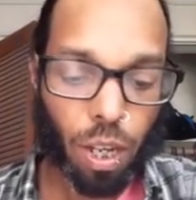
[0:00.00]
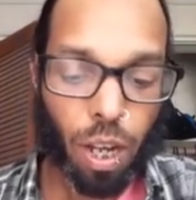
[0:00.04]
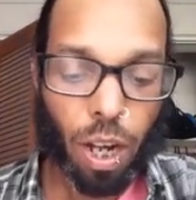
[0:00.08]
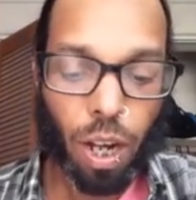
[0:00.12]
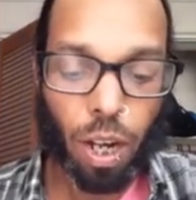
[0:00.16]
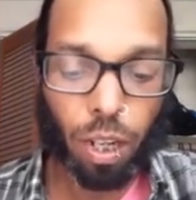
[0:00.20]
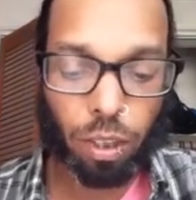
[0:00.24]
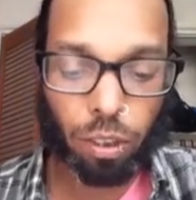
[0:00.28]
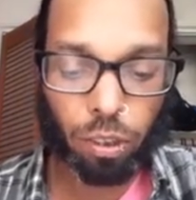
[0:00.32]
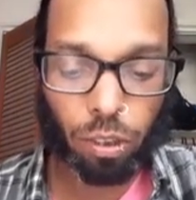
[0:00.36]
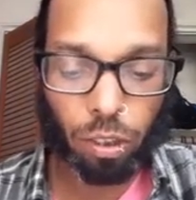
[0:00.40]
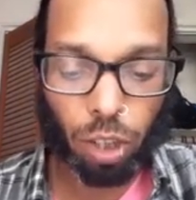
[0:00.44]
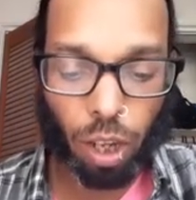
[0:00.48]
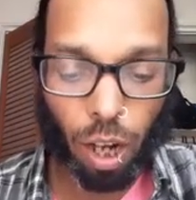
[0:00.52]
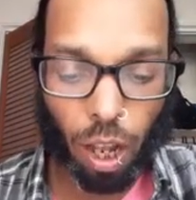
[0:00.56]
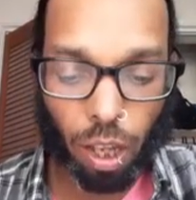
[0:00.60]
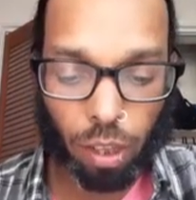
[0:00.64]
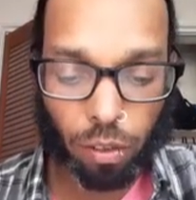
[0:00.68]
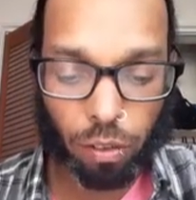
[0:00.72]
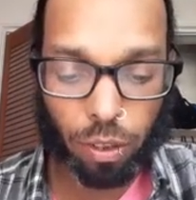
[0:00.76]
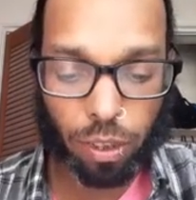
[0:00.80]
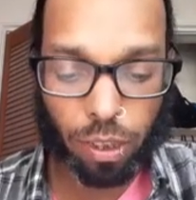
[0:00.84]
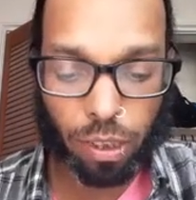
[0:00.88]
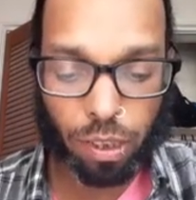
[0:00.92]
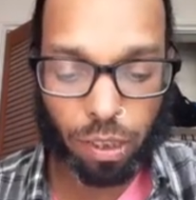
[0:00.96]
A
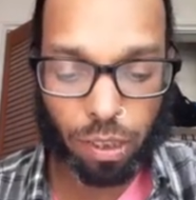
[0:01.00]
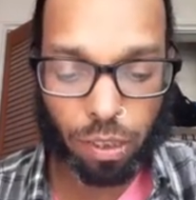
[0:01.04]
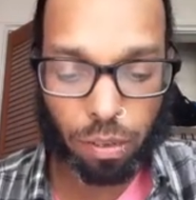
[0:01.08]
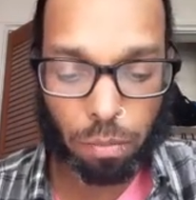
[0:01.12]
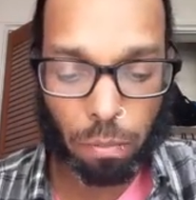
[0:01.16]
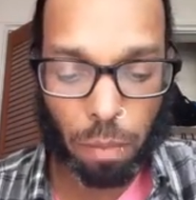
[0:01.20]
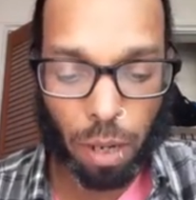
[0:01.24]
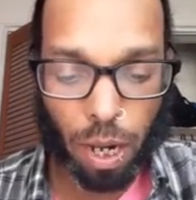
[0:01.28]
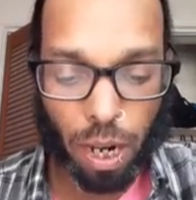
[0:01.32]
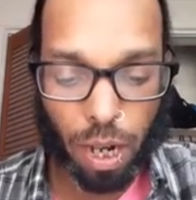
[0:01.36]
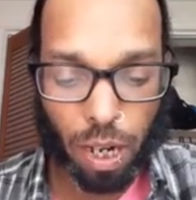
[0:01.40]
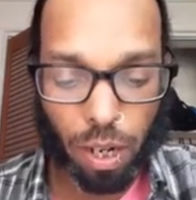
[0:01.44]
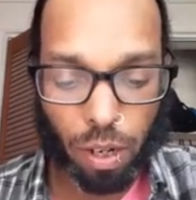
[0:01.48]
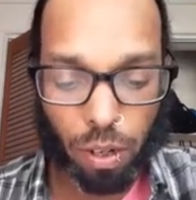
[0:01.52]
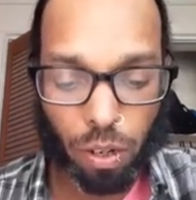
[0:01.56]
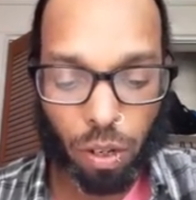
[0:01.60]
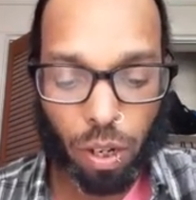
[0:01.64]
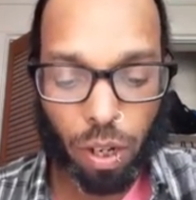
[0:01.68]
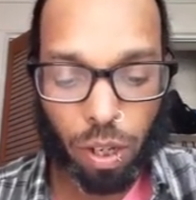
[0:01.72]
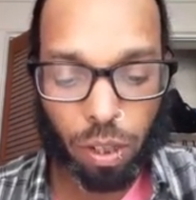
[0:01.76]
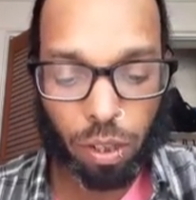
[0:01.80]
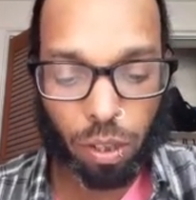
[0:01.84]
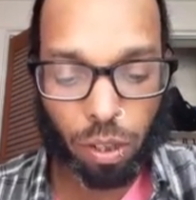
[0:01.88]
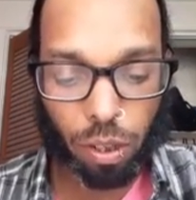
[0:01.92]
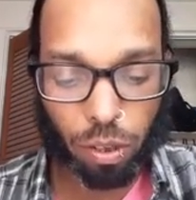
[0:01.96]
tolerant smile
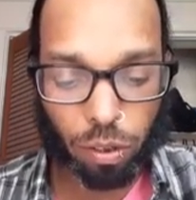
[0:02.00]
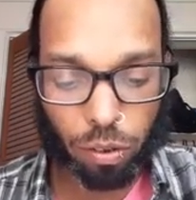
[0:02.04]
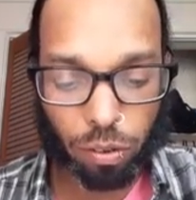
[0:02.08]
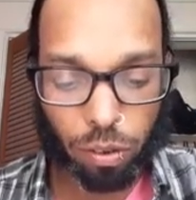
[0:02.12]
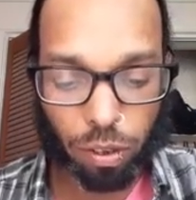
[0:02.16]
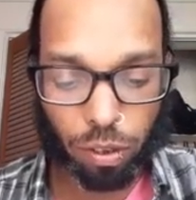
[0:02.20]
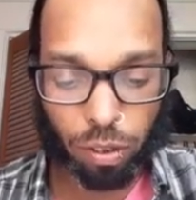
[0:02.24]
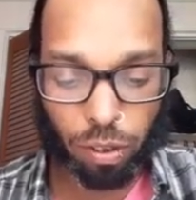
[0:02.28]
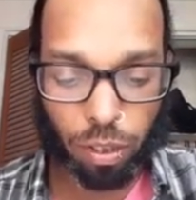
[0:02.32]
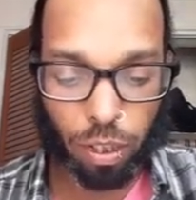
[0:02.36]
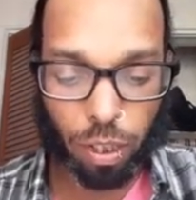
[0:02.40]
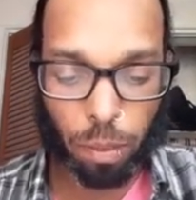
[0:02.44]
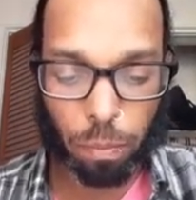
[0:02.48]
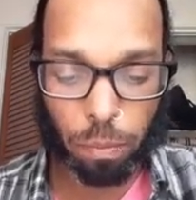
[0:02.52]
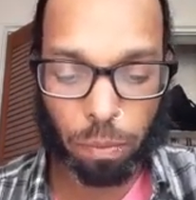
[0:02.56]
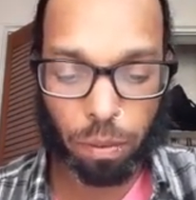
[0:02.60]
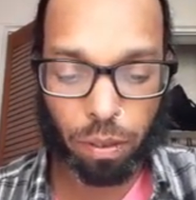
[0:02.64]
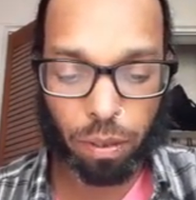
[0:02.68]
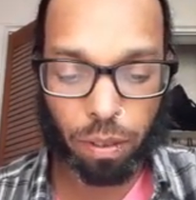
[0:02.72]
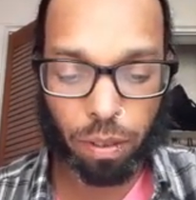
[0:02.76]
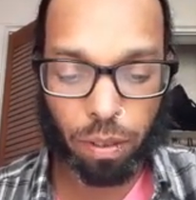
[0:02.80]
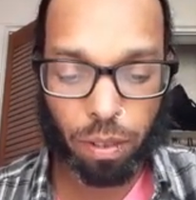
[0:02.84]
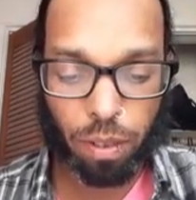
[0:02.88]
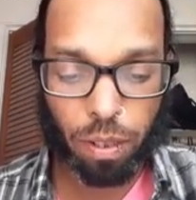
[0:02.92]
curled his lips.